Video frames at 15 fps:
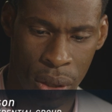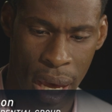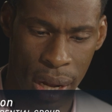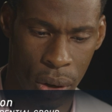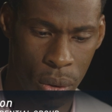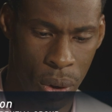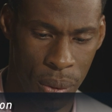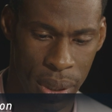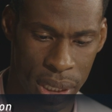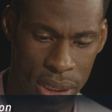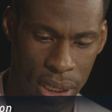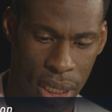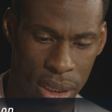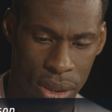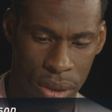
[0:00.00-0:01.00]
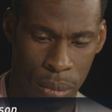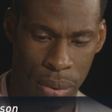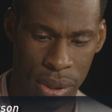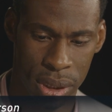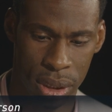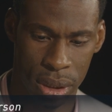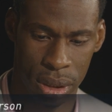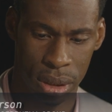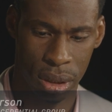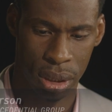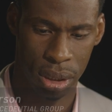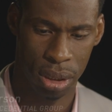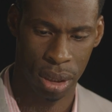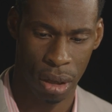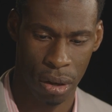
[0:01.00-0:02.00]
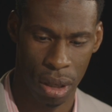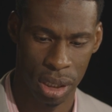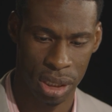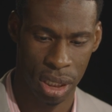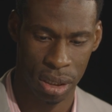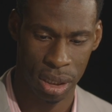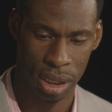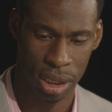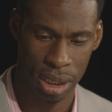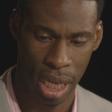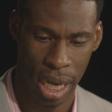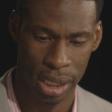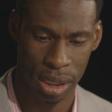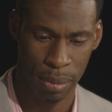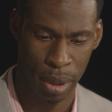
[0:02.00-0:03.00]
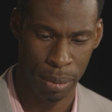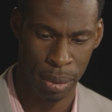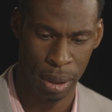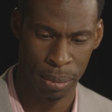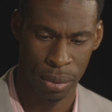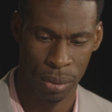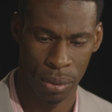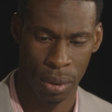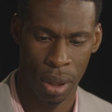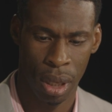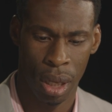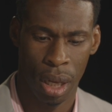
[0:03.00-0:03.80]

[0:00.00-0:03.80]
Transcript: had a quote that says, you know, prisons are, are and jails are designed to make people,